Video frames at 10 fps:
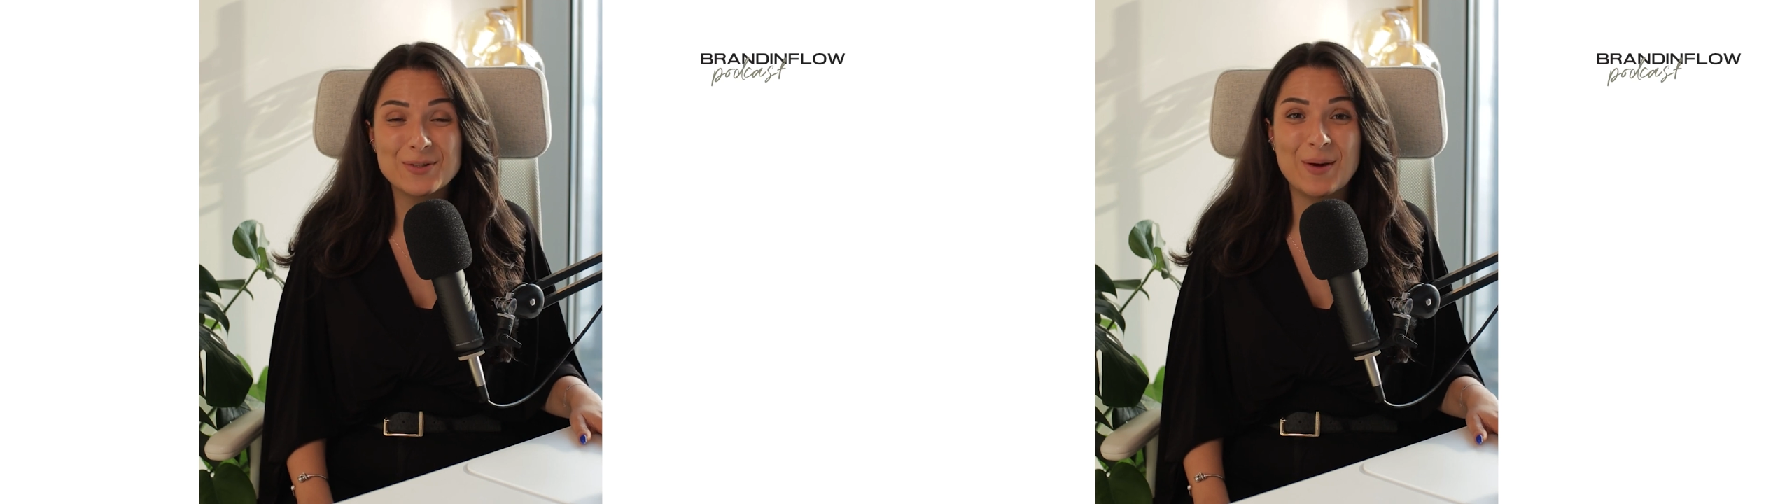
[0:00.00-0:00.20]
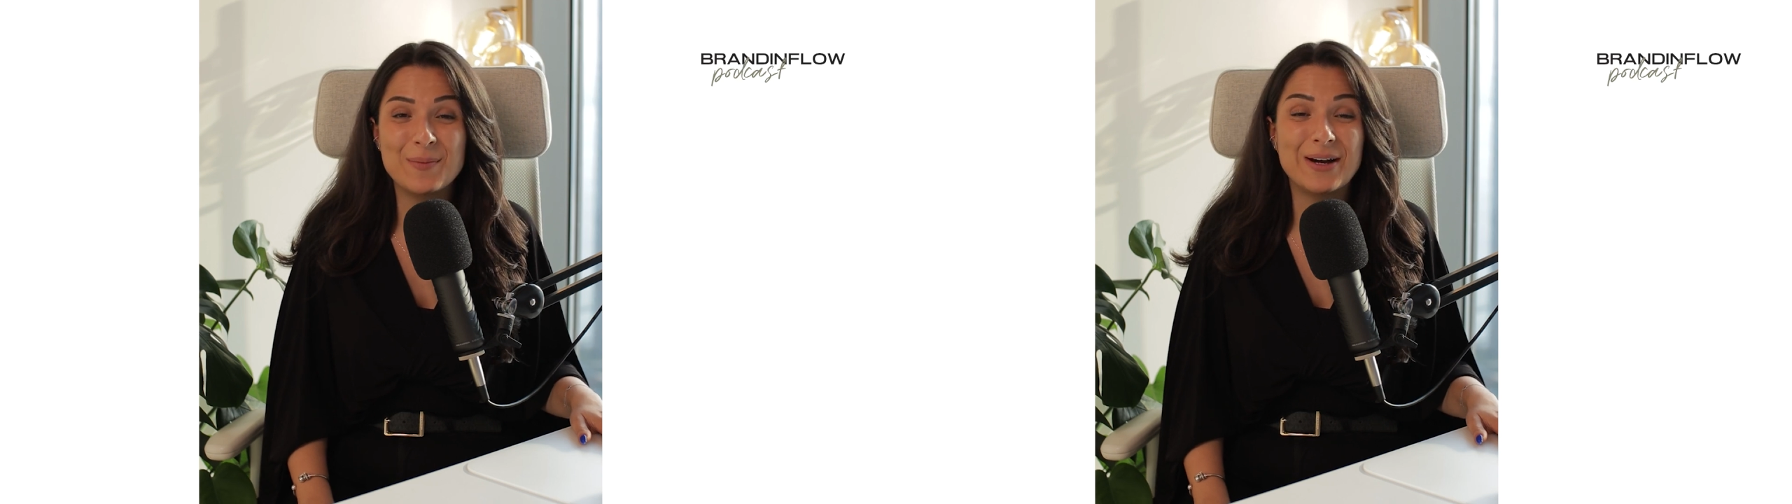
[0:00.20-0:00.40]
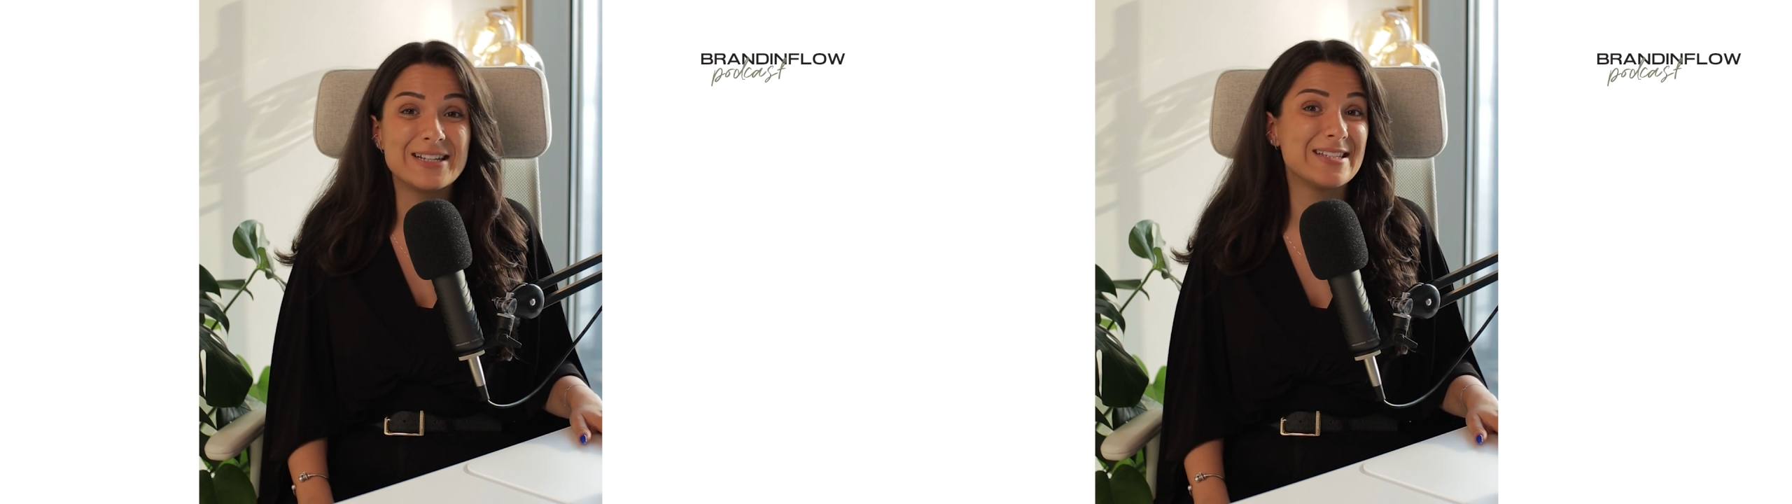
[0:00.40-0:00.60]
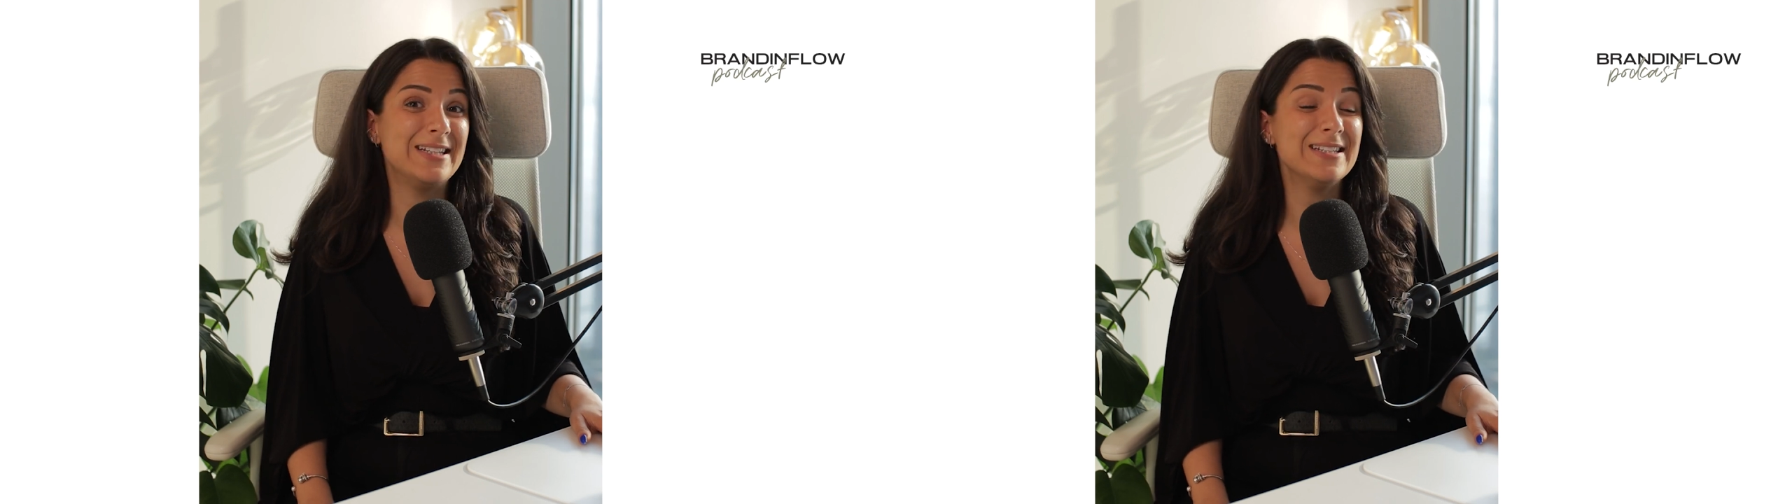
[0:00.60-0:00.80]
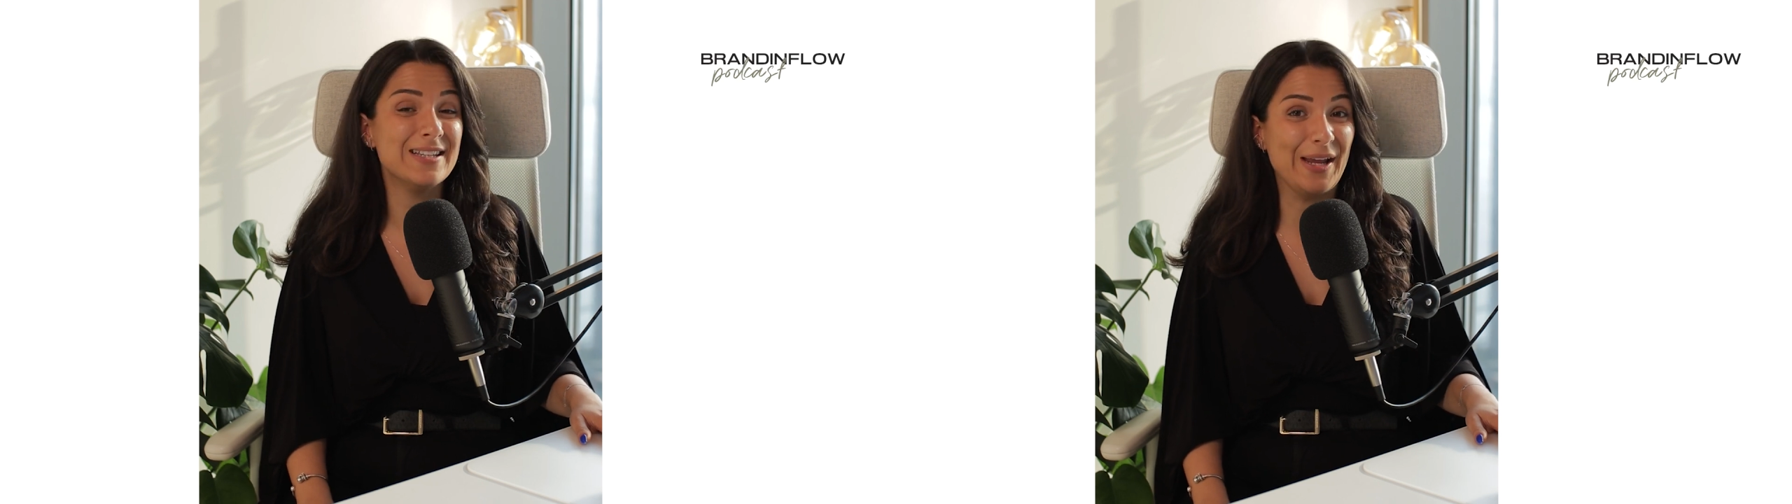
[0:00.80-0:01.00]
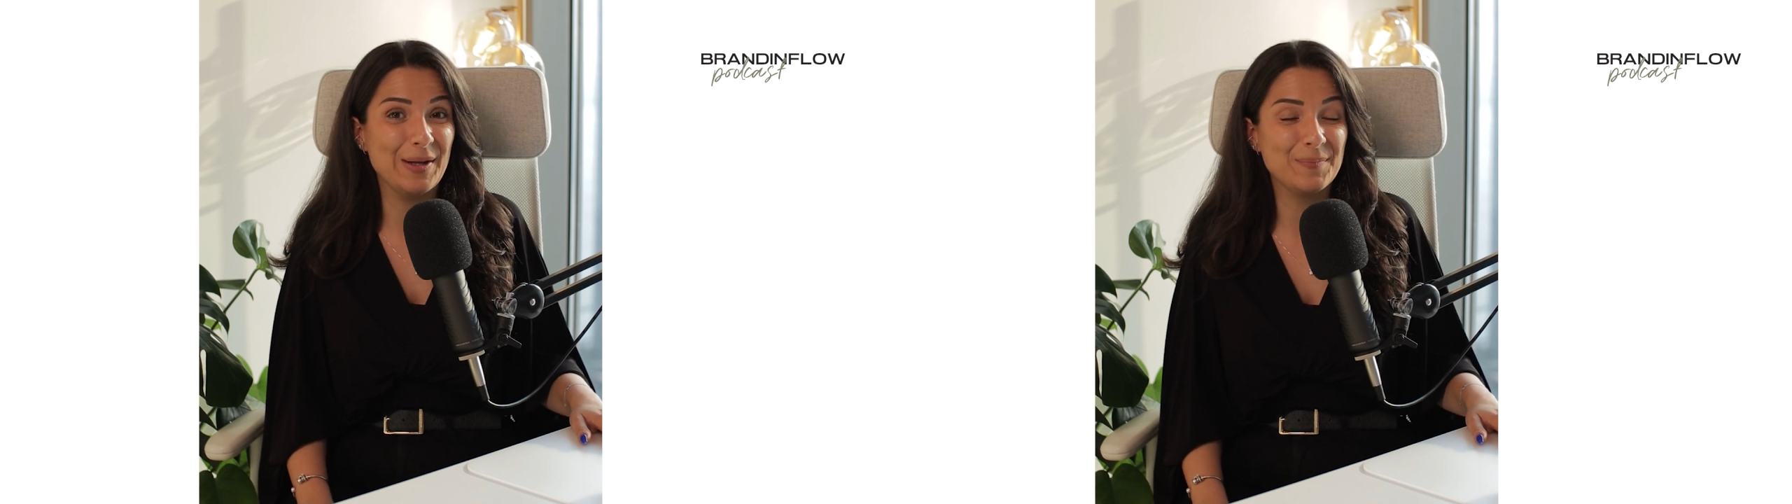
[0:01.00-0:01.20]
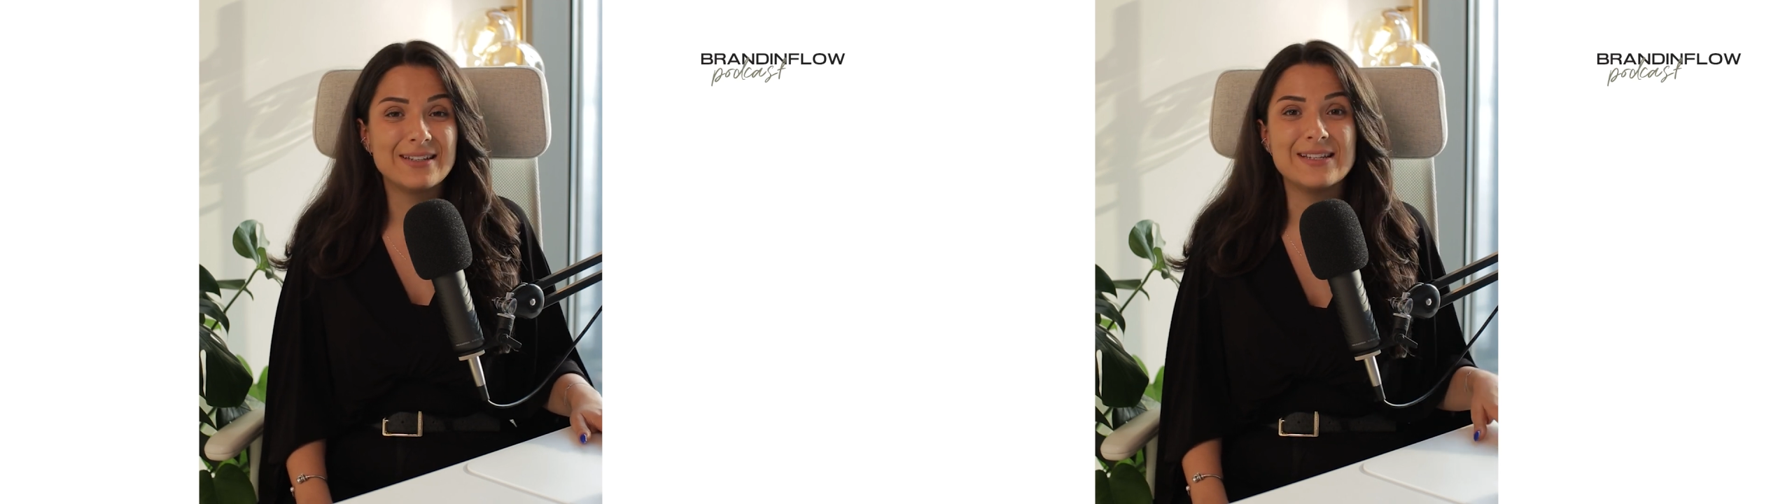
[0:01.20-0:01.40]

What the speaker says: to my mind is Disney.